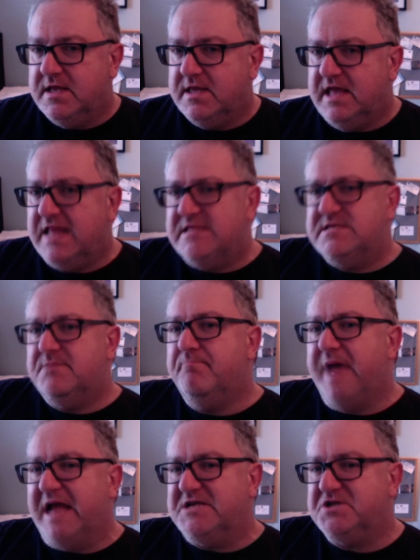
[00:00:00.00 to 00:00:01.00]
get some
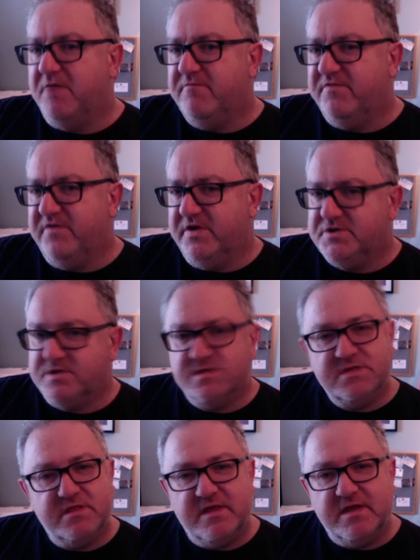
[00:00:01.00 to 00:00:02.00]
bashed up versions
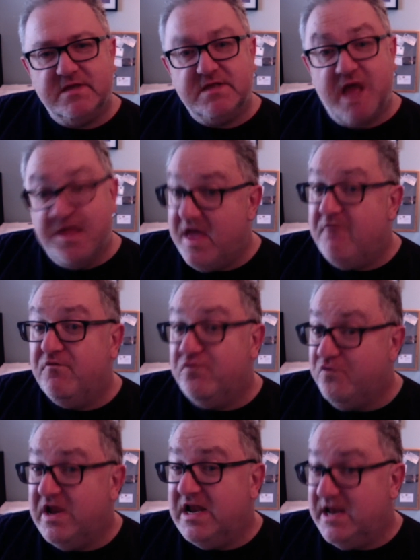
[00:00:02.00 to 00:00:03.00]
of things, and they're
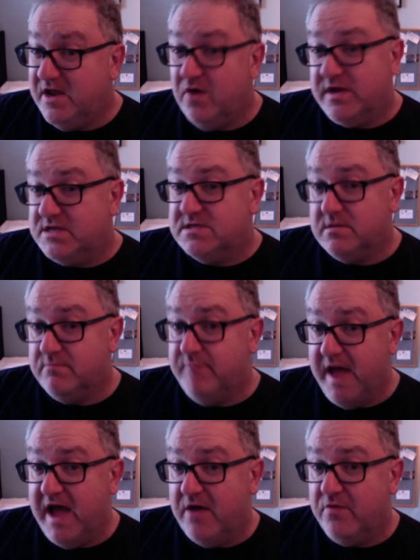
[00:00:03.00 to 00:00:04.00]
really honest
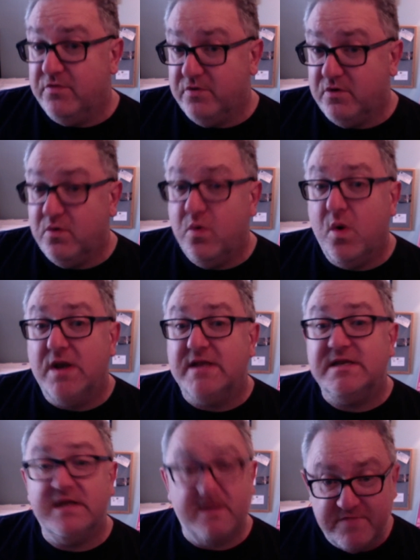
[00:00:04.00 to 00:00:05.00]
about the
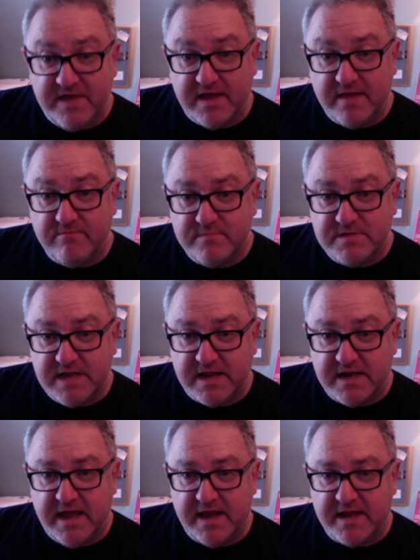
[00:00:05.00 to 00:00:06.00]
quality of their
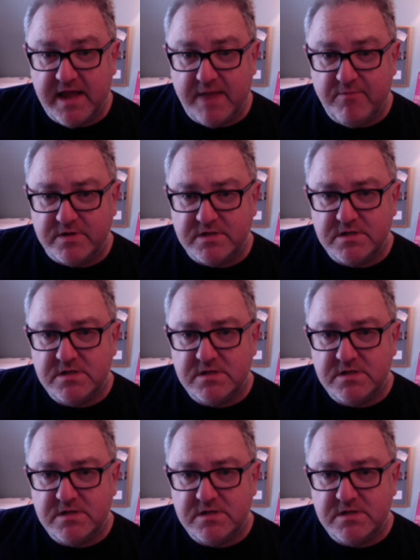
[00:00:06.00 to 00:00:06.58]
second-hand cameras.